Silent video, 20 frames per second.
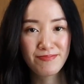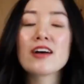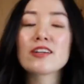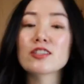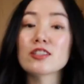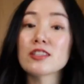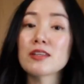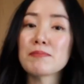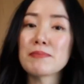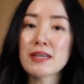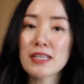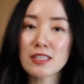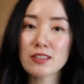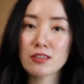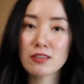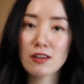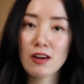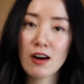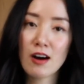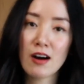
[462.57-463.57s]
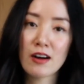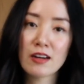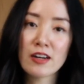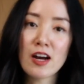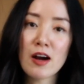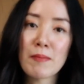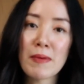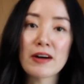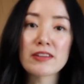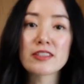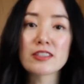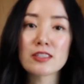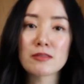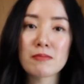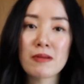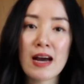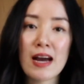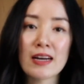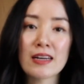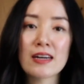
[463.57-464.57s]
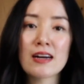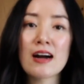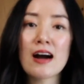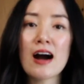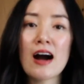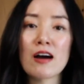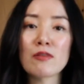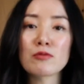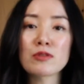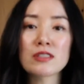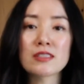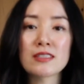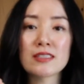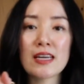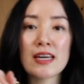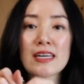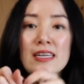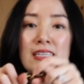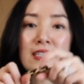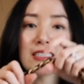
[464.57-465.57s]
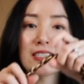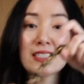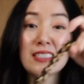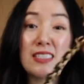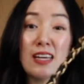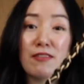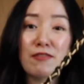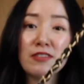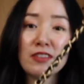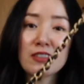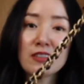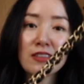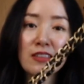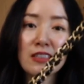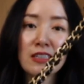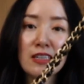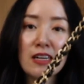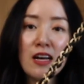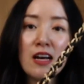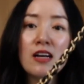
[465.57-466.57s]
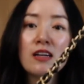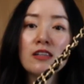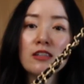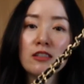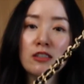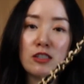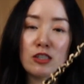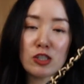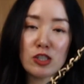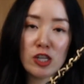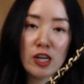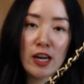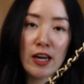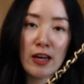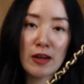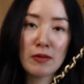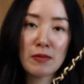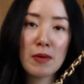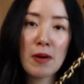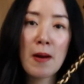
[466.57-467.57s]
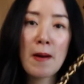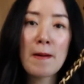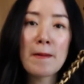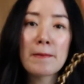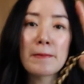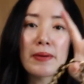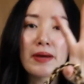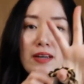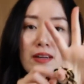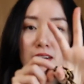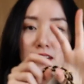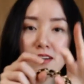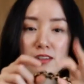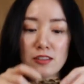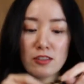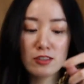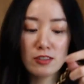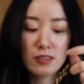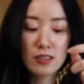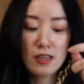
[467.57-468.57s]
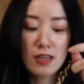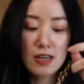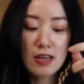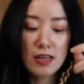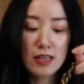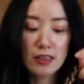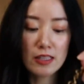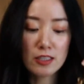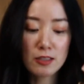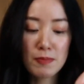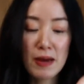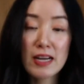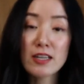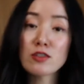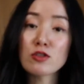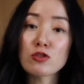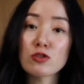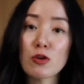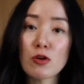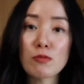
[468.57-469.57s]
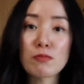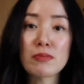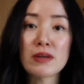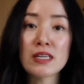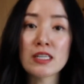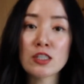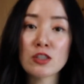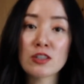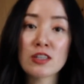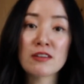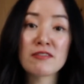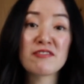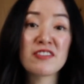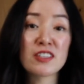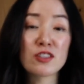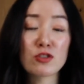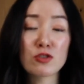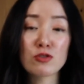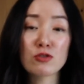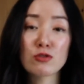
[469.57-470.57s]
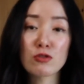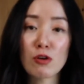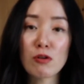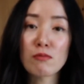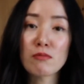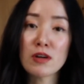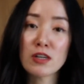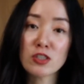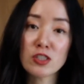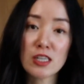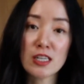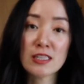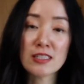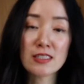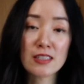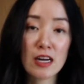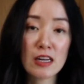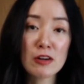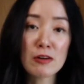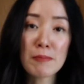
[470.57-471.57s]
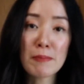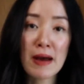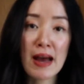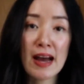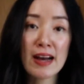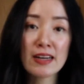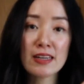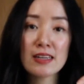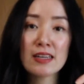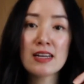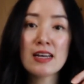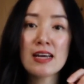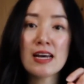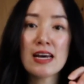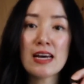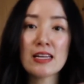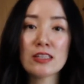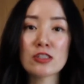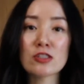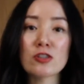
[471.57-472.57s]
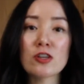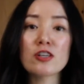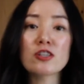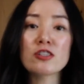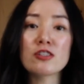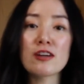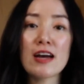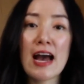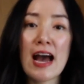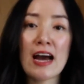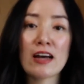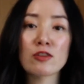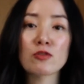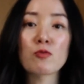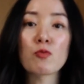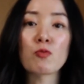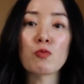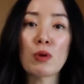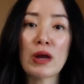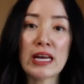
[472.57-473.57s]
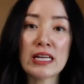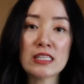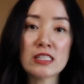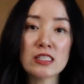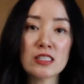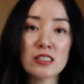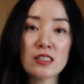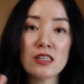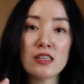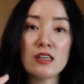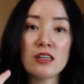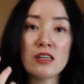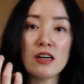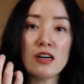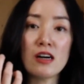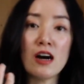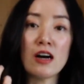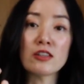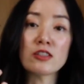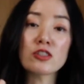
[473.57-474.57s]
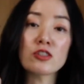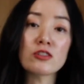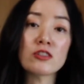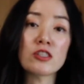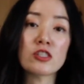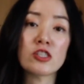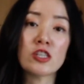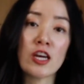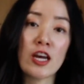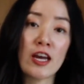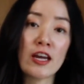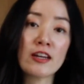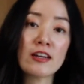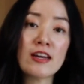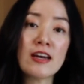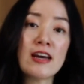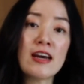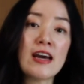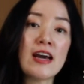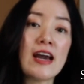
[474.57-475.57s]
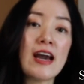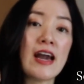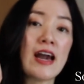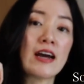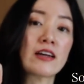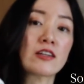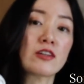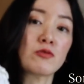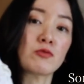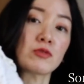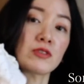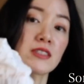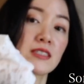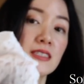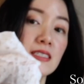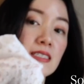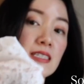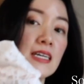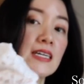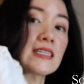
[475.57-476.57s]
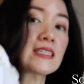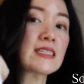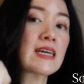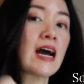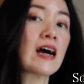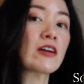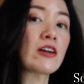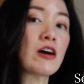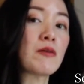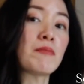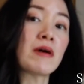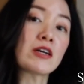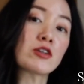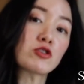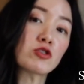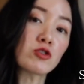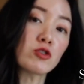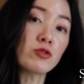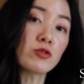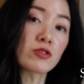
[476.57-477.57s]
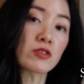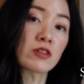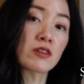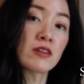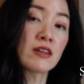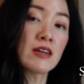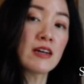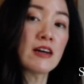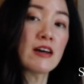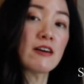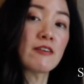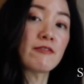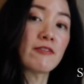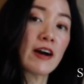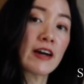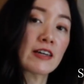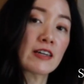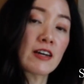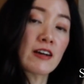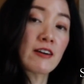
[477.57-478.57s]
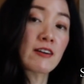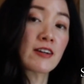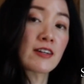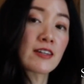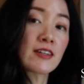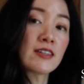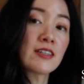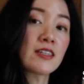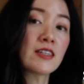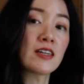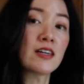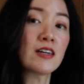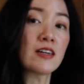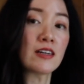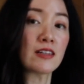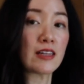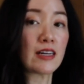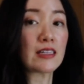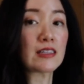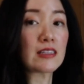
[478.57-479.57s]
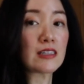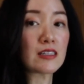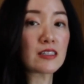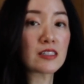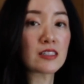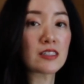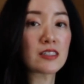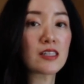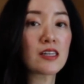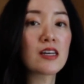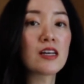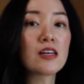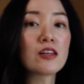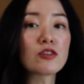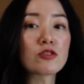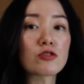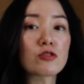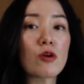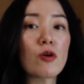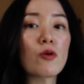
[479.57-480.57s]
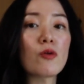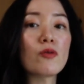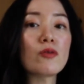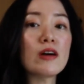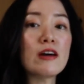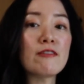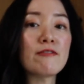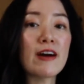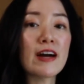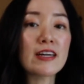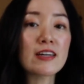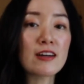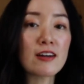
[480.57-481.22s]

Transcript: So the biggest con about this bag, I would say it's definitely the chain, because this bag is so big, you can fit so much inside your bag. It starts to add weight onto the chain and it would sink down on my shoulder if I carry it like this. So if I